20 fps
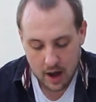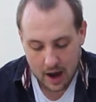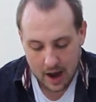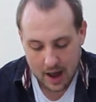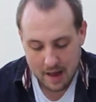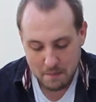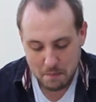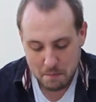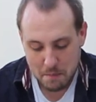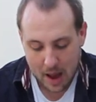
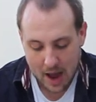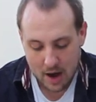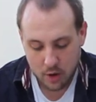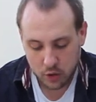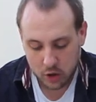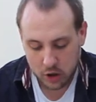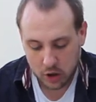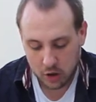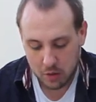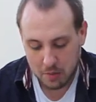I am
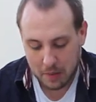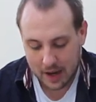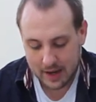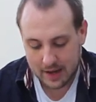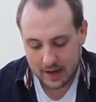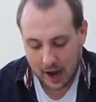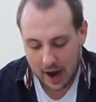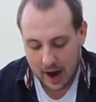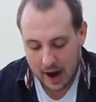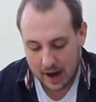bound to you by
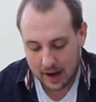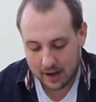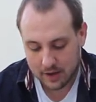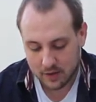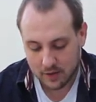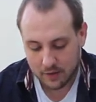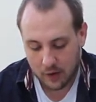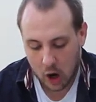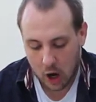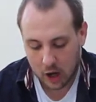
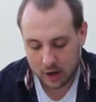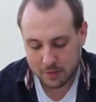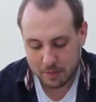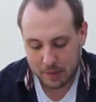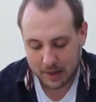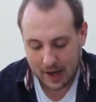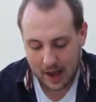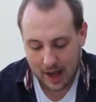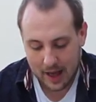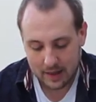ties of
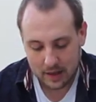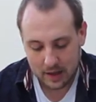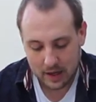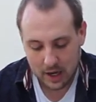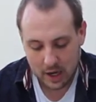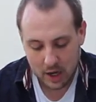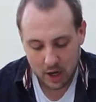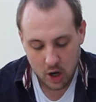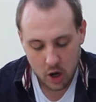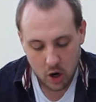
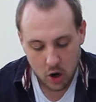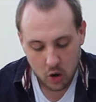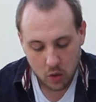hospitality.